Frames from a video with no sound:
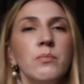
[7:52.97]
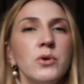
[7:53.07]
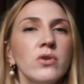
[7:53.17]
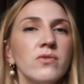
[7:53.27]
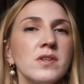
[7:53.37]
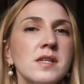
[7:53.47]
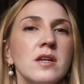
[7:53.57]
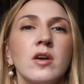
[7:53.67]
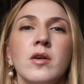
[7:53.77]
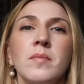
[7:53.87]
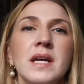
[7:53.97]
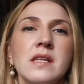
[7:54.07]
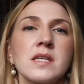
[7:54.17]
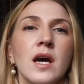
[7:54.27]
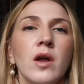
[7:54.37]
beautiful serum.
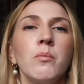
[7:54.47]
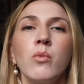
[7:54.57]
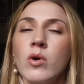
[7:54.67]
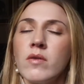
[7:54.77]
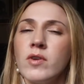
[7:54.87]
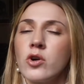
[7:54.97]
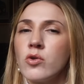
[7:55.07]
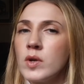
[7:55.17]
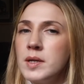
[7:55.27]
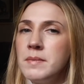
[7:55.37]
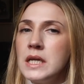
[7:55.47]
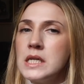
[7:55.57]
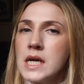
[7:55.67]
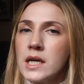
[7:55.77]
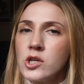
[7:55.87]
It's got more of a creamy
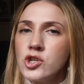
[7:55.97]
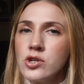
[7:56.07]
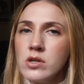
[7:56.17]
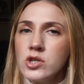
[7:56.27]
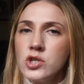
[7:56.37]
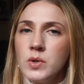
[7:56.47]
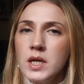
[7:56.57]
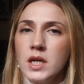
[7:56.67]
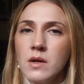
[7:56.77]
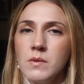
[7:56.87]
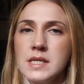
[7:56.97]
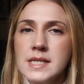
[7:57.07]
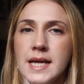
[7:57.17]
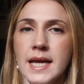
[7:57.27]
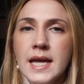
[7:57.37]
texture to it, I would
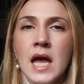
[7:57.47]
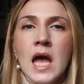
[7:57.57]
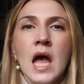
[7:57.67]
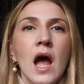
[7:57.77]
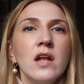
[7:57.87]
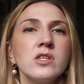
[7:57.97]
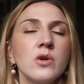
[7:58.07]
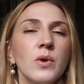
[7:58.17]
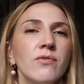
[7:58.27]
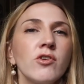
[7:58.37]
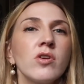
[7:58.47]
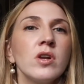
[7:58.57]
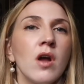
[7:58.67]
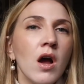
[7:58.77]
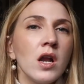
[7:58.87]
say. And so if you're
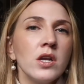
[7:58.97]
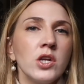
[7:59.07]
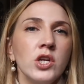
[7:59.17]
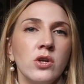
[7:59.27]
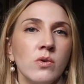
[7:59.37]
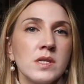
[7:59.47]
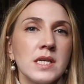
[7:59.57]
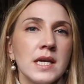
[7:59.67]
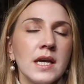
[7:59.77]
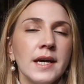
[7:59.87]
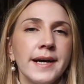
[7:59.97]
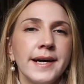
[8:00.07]
not using